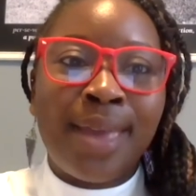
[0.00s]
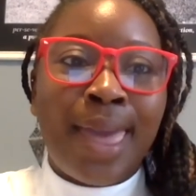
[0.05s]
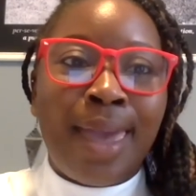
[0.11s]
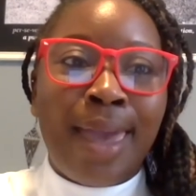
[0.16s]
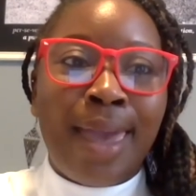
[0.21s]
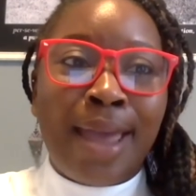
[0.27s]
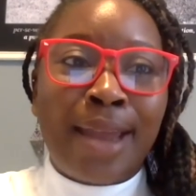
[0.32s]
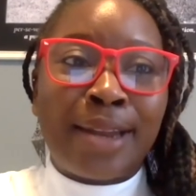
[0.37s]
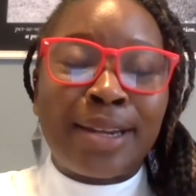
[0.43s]

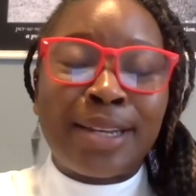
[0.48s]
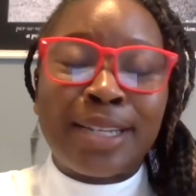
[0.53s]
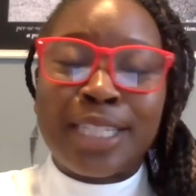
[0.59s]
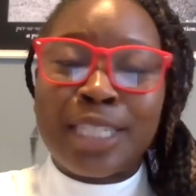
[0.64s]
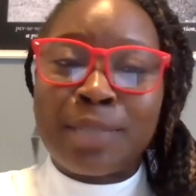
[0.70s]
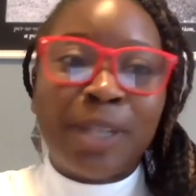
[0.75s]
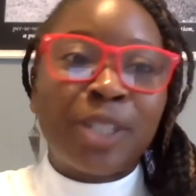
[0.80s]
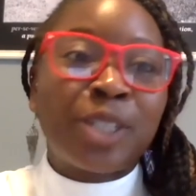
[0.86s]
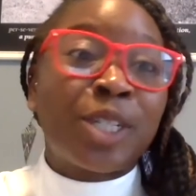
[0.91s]
and
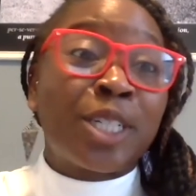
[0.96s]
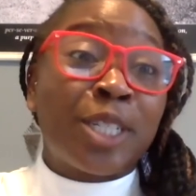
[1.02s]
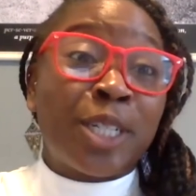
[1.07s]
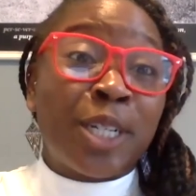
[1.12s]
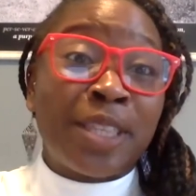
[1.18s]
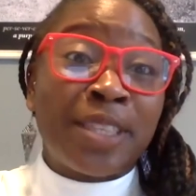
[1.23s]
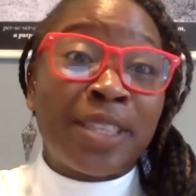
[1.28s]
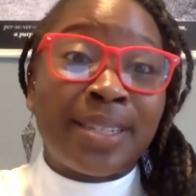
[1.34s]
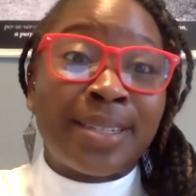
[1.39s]
especially
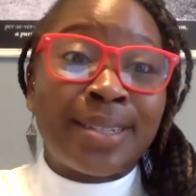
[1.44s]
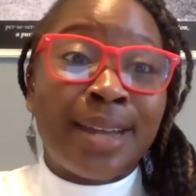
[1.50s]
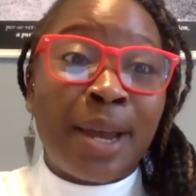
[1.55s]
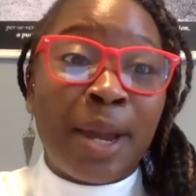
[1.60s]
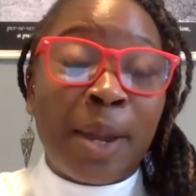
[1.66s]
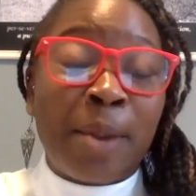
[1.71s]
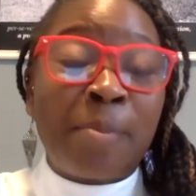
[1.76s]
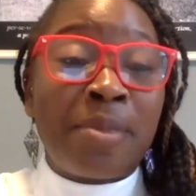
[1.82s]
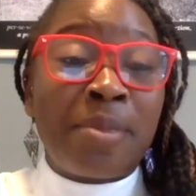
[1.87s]
during this
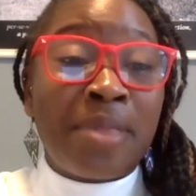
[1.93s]
time,